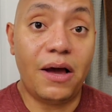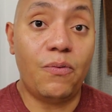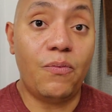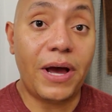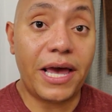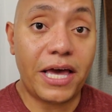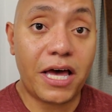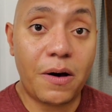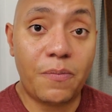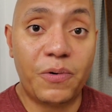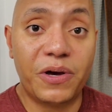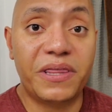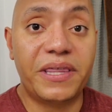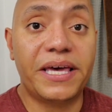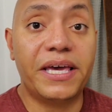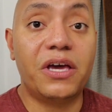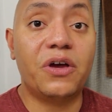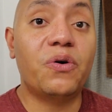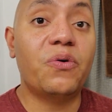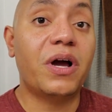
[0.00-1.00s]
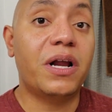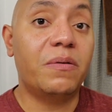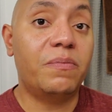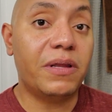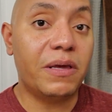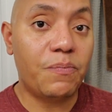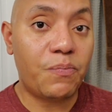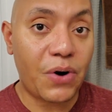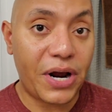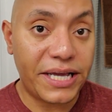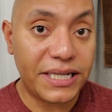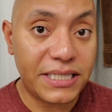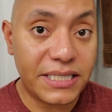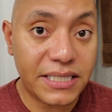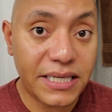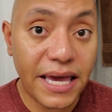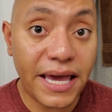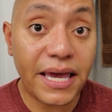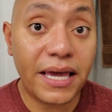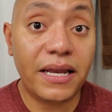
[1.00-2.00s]
wake up with like incredibly bright
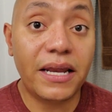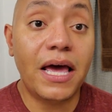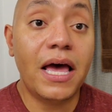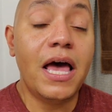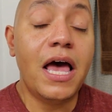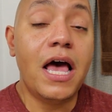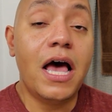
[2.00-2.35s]
skin,